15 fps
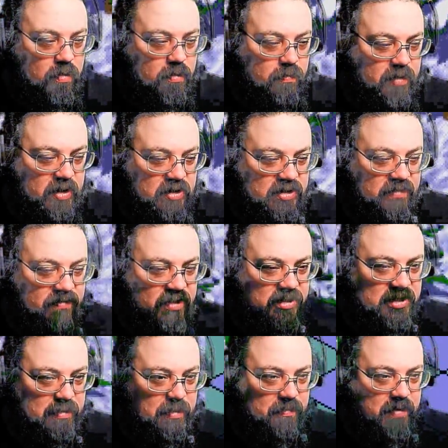Because the
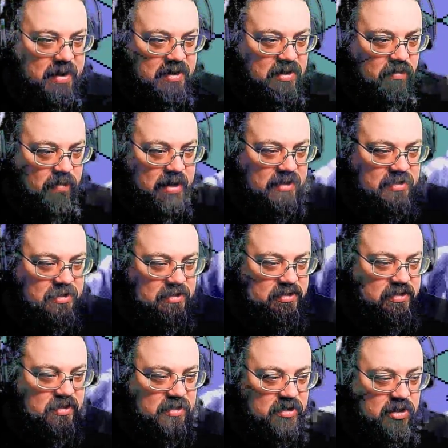first time I played
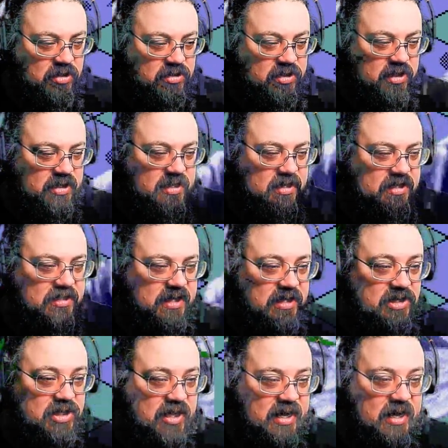Directors, because
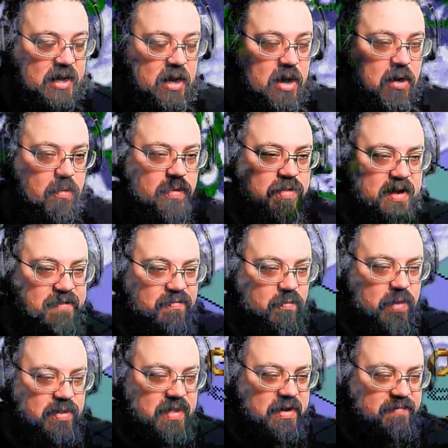essentially when
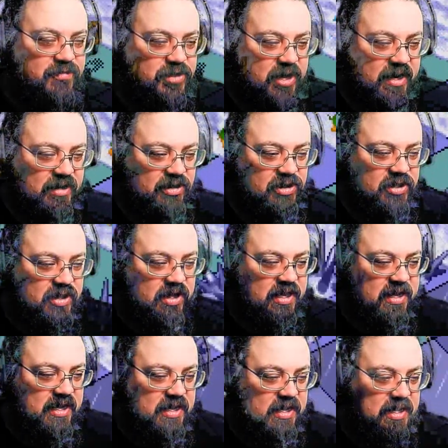they've changed
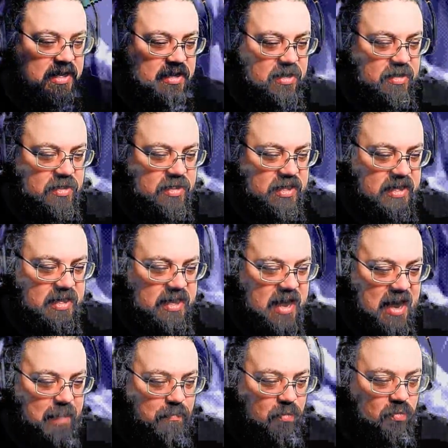the
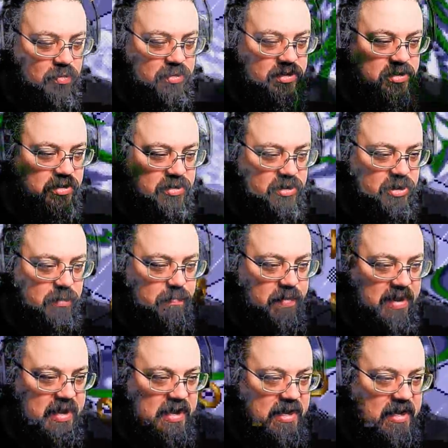emeralds to
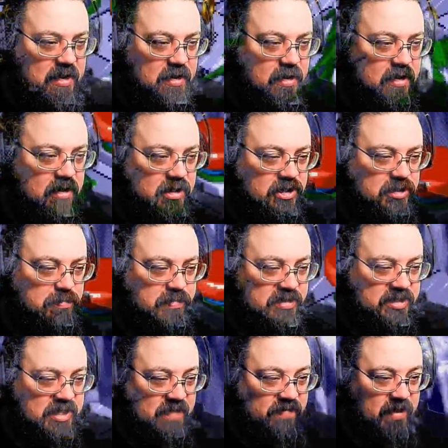be
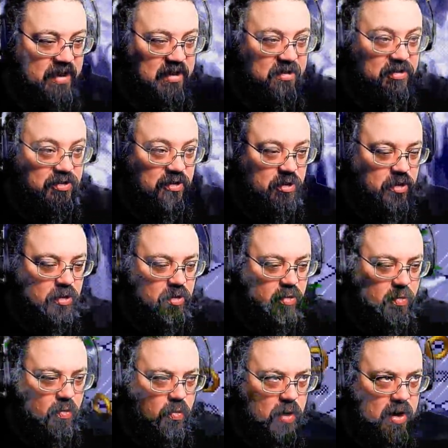specific to
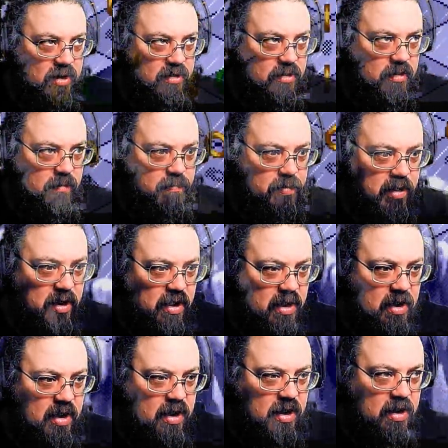one
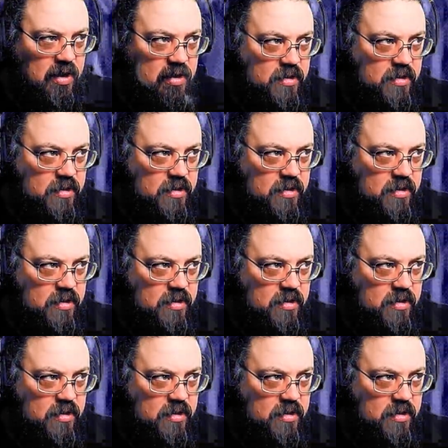per